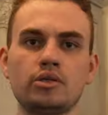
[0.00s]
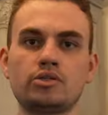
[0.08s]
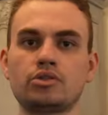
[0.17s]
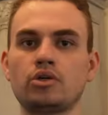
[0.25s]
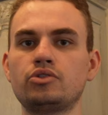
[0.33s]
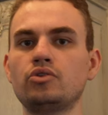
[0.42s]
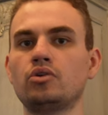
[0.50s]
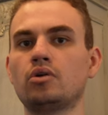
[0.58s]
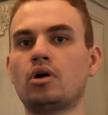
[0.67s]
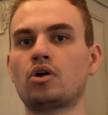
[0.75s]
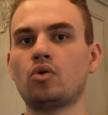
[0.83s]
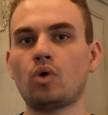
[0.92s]
start to
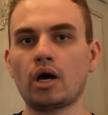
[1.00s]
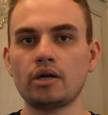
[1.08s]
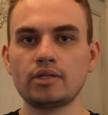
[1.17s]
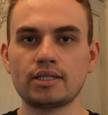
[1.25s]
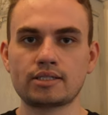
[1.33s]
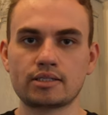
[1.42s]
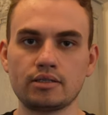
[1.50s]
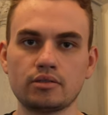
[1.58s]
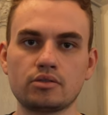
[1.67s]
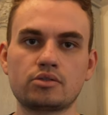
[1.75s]
acquire that skill,